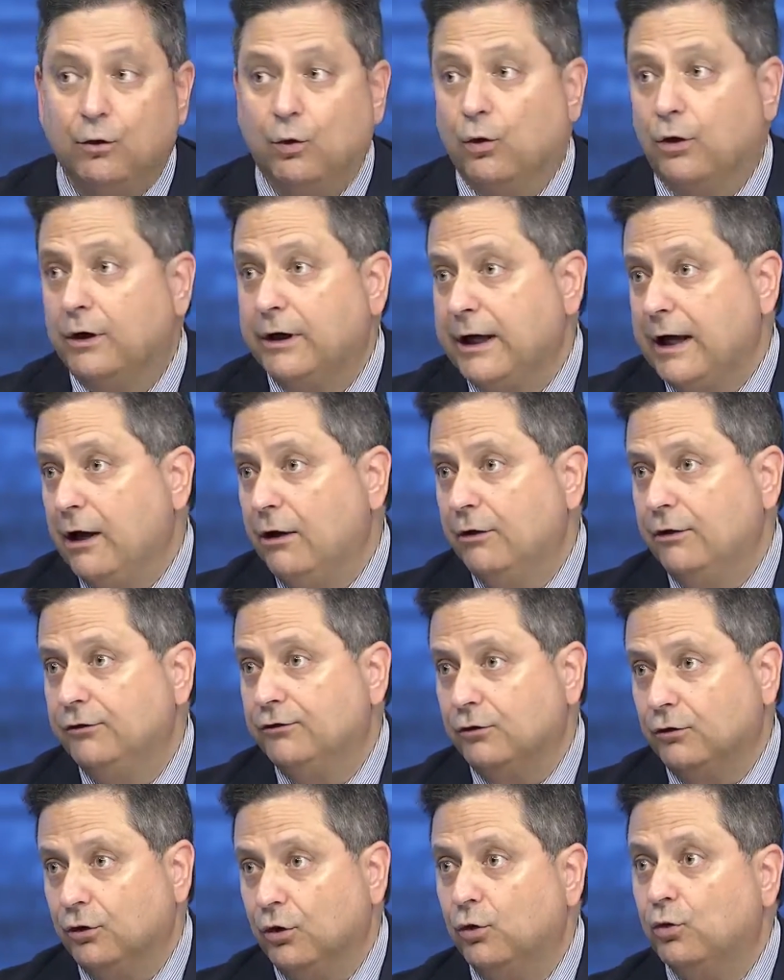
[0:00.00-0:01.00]
or counties
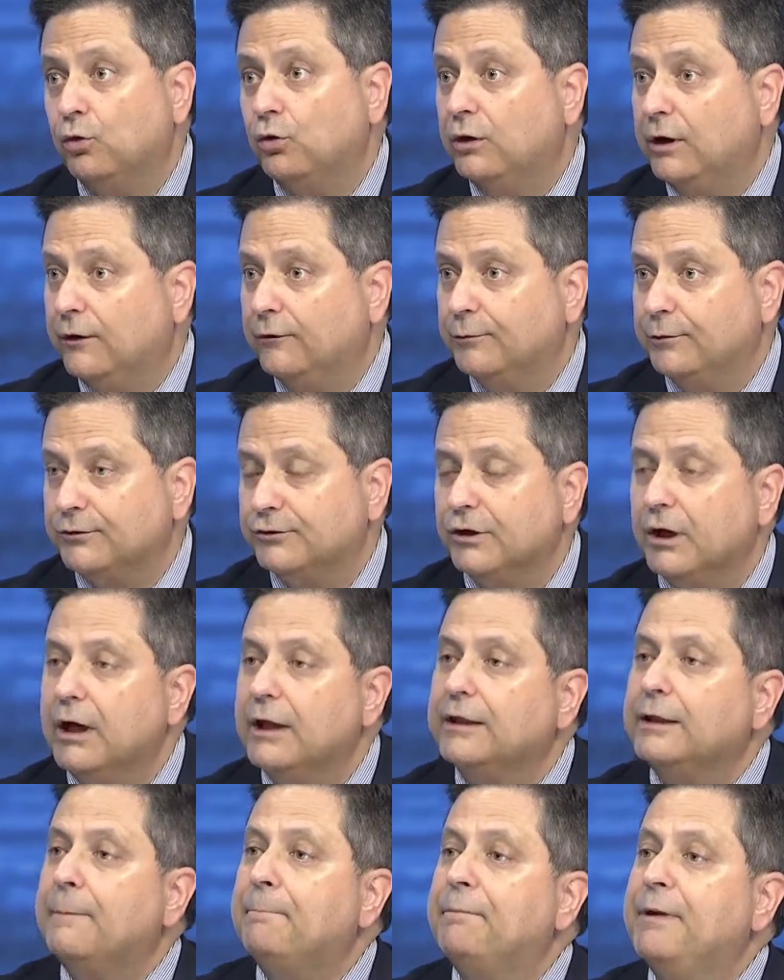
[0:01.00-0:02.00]
or local governments,
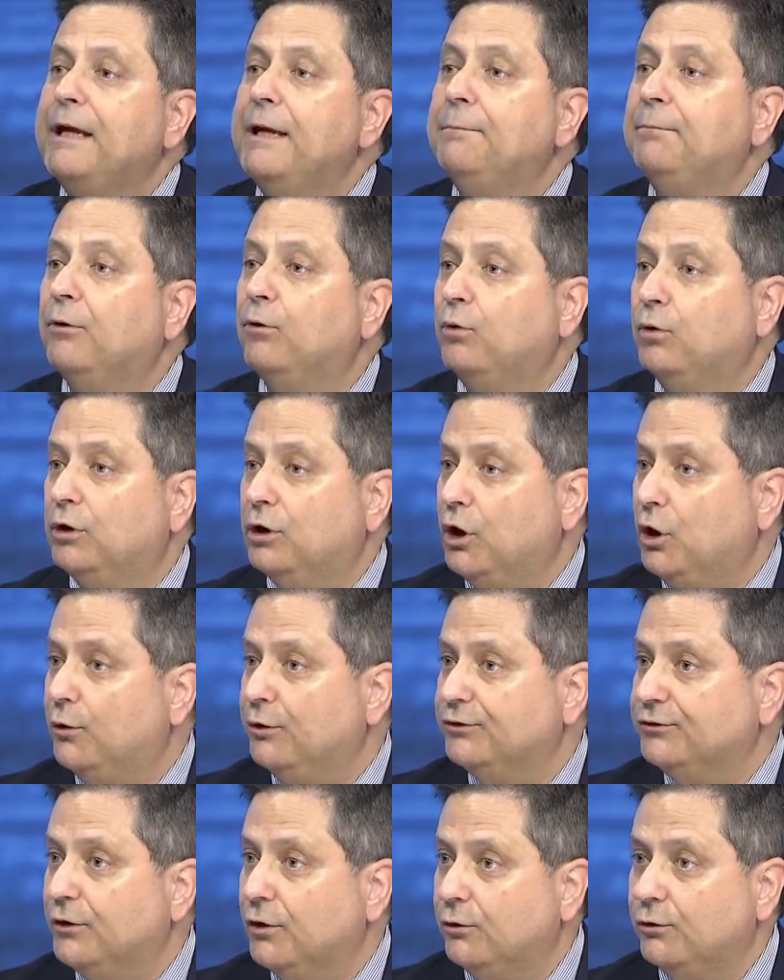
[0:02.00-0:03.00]
the people will
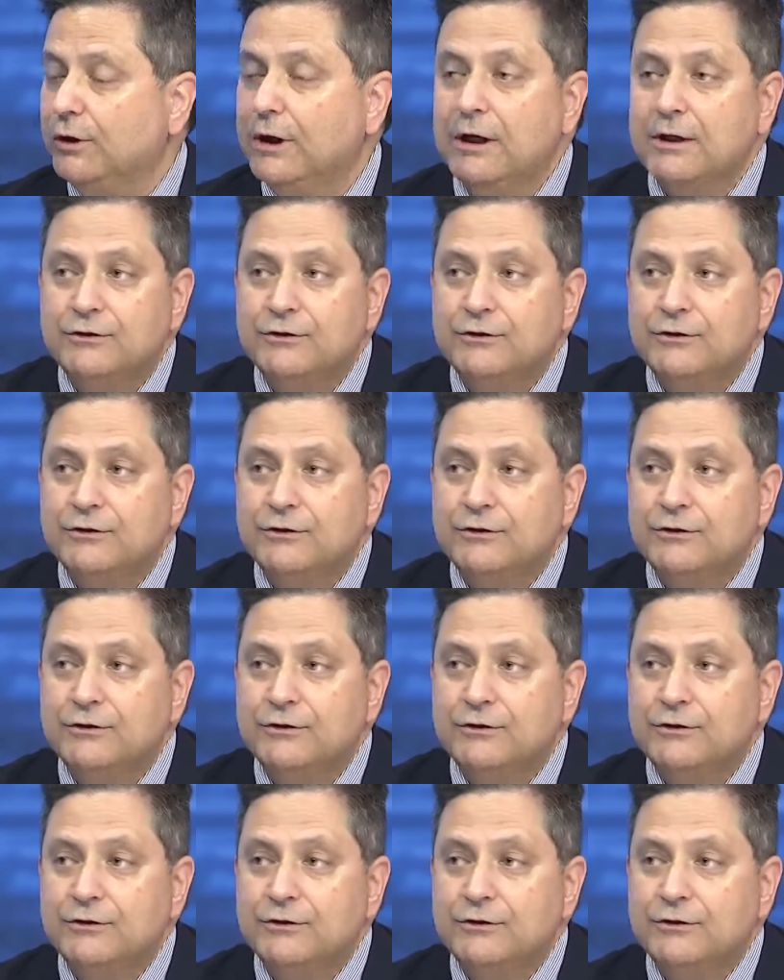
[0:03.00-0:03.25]
always own.